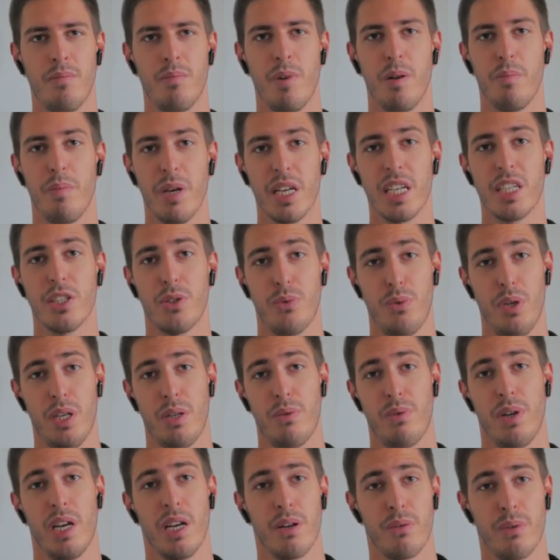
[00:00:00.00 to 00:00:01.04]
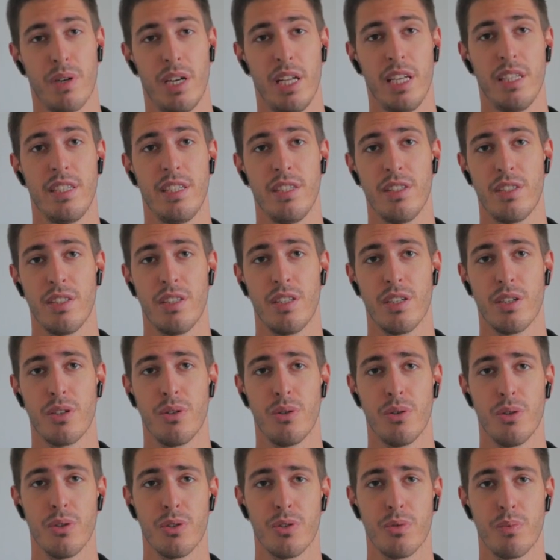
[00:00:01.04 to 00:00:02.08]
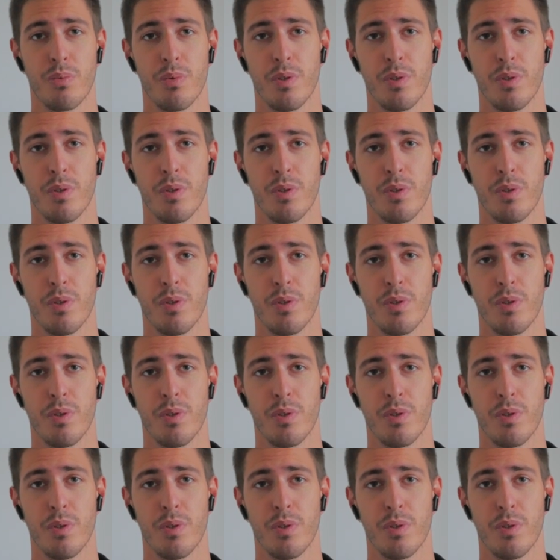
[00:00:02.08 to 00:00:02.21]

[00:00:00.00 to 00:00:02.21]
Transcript: My biggest regret relating to the course